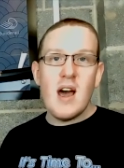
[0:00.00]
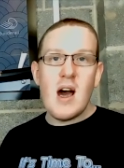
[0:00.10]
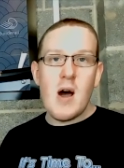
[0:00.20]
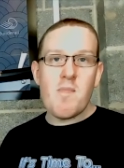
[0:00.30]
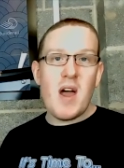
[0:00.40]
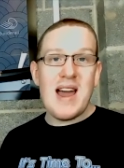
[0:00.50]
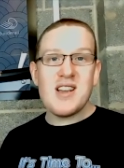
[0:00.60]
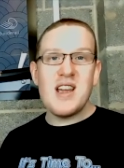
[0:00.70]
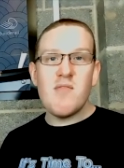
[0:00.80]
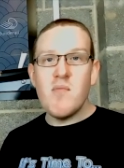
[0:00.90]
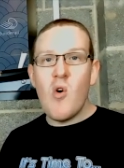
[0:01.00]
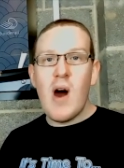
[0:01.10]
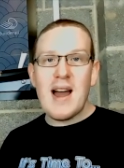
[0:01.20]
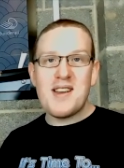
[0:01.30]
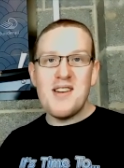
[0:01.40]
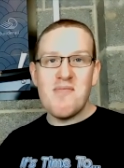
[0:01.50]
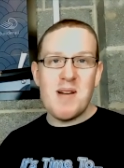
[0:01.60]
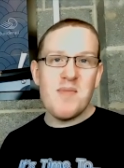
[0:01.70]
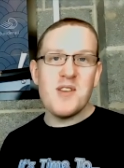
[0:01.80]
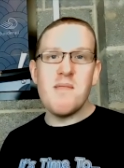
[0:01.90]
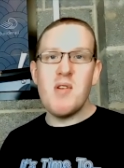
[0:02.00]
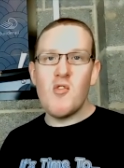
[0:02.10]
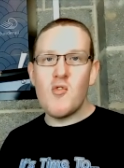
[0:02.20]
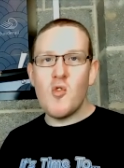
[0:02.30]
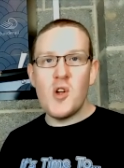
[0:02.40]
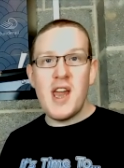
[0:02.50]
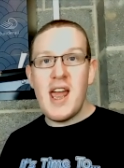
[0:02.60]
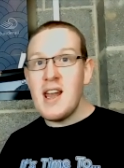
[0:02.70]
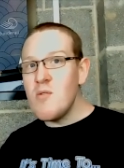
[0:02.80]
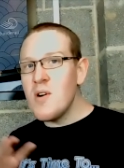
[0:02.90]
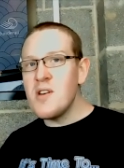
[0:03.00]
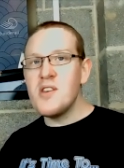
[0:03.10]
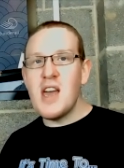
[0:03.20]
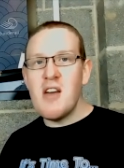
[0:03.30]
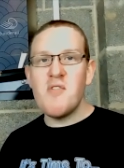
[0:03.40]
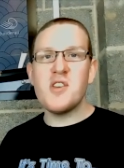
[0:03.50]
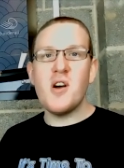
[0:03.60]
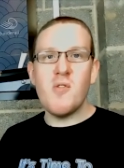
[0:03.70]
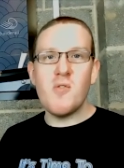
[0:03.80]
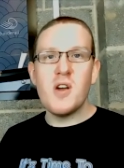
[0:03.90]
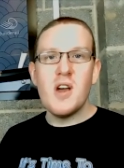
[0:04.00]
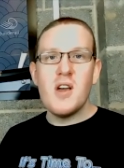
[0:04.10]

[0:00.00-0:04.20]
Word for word: Um, I actually have more active members in Builderall than anyone has ever sold.